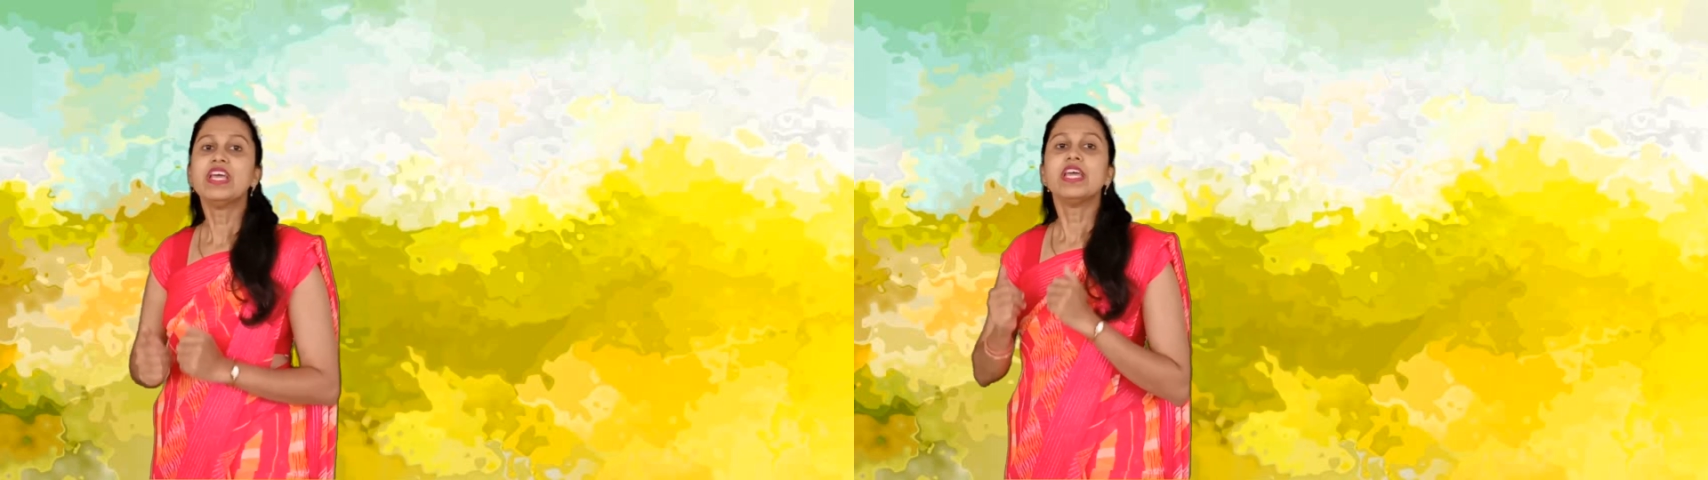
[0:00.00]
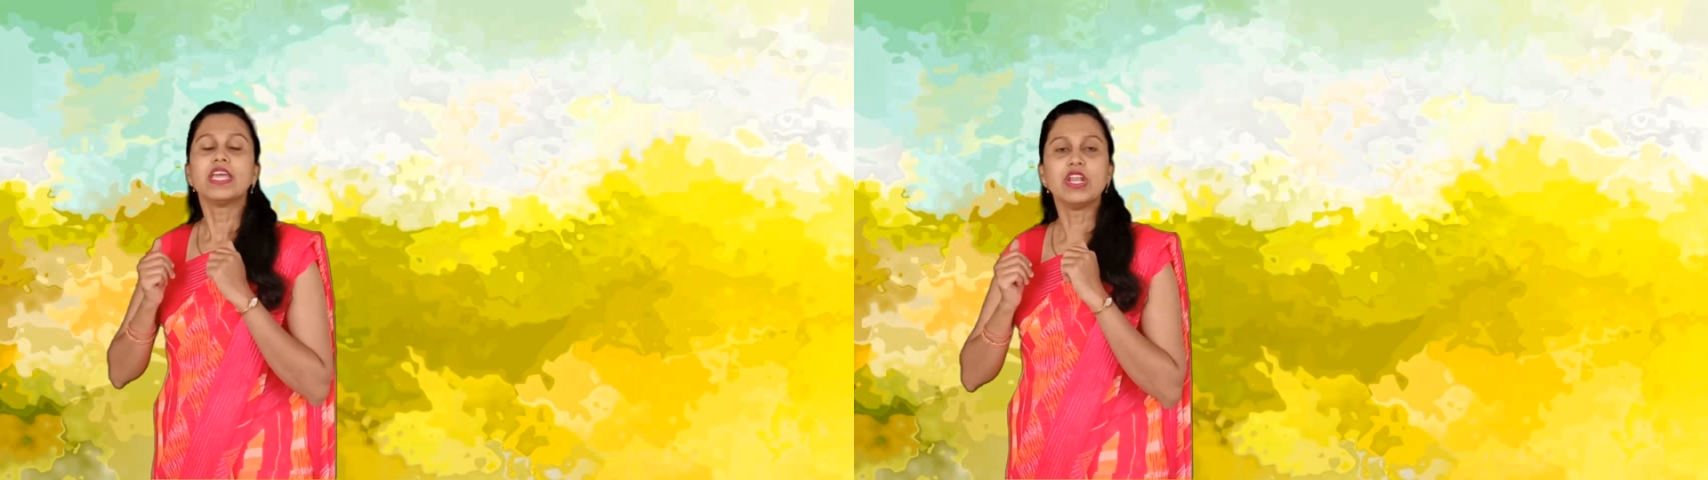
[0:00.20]

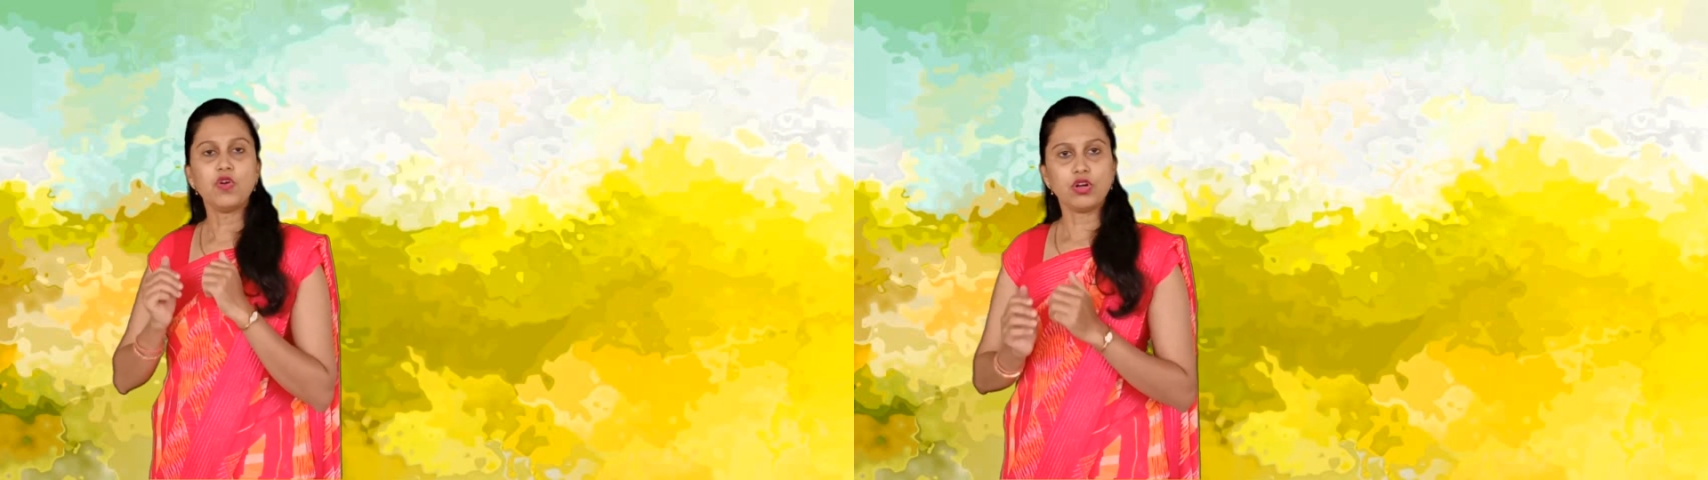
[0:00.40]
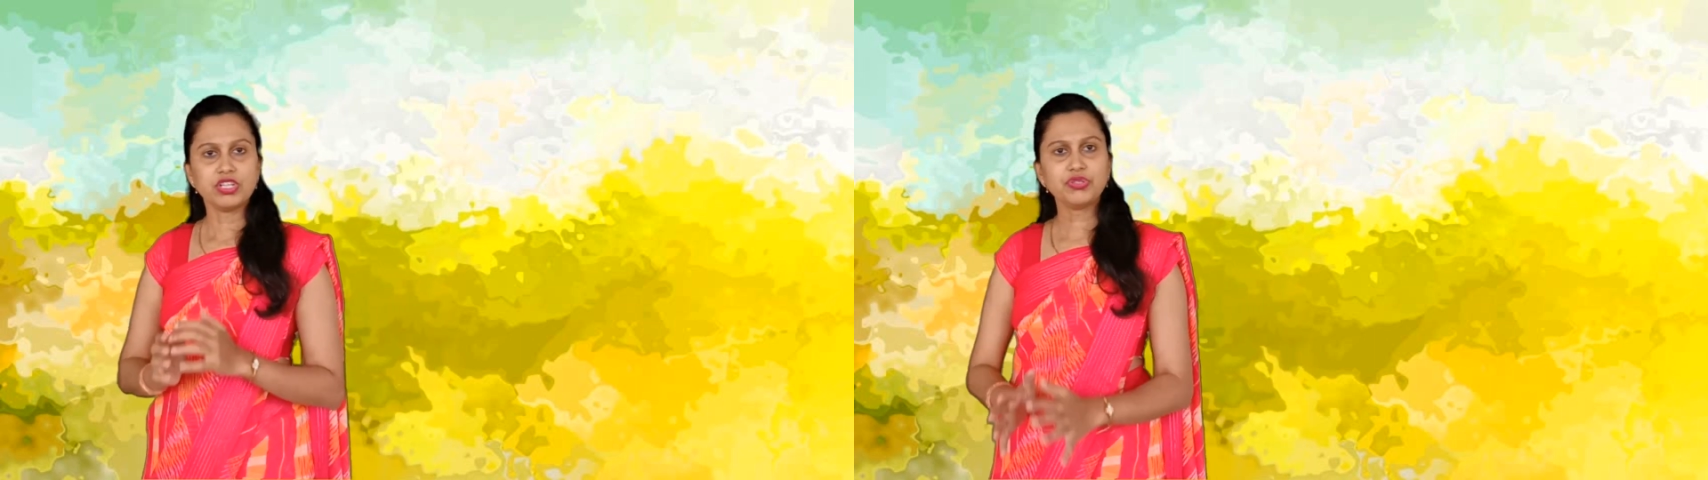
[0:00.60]
In
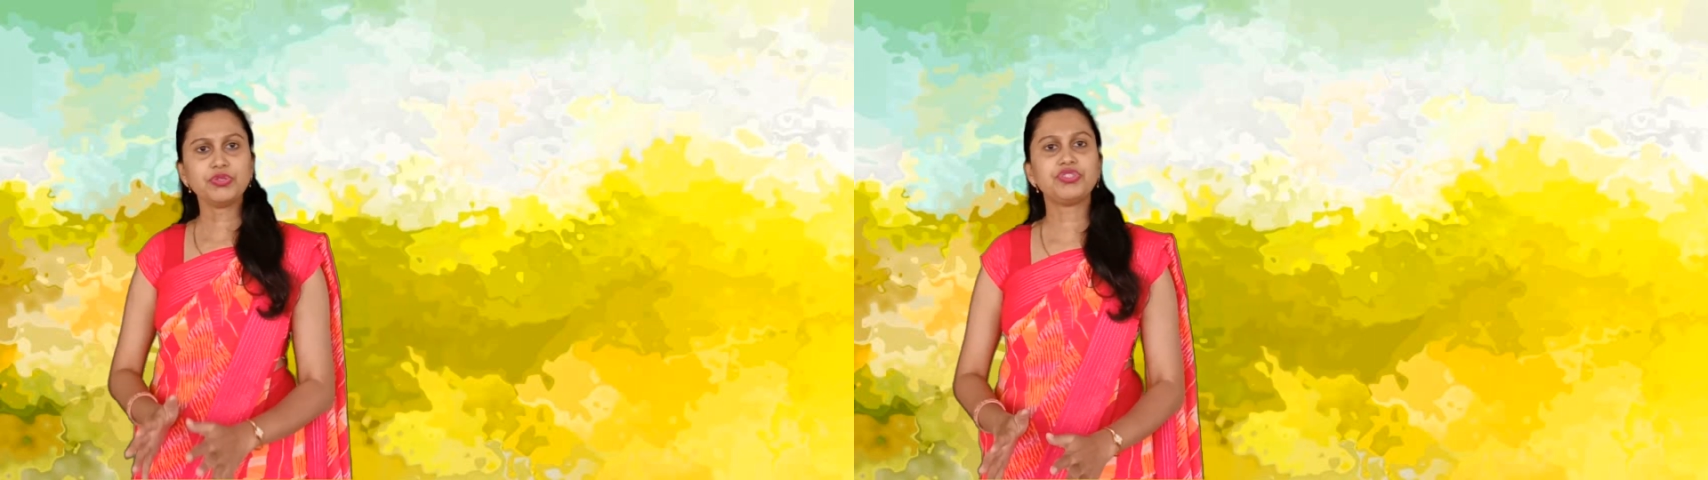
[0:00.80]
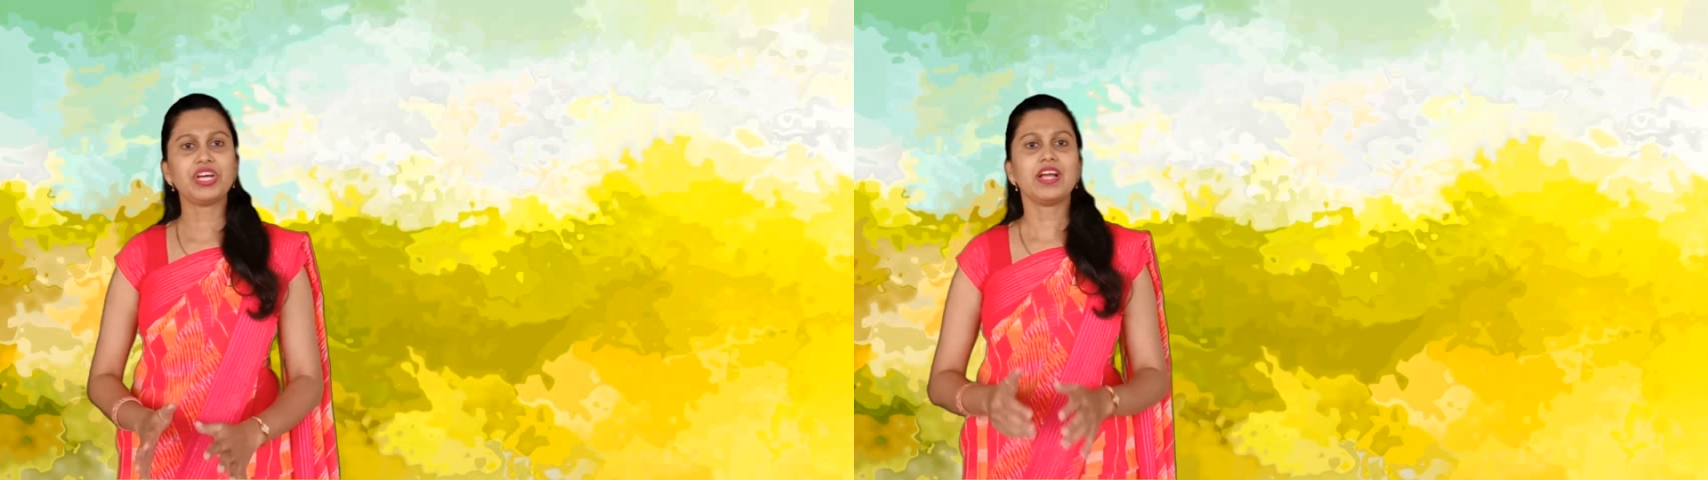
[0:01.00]
order to
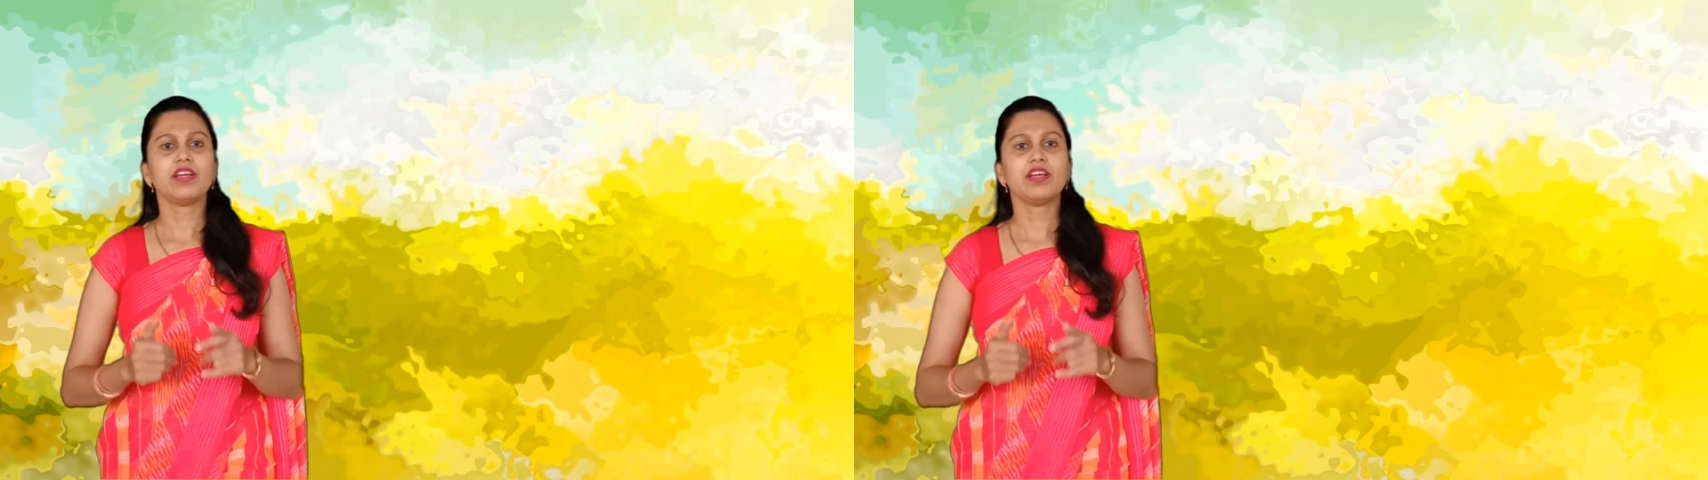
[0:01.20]
check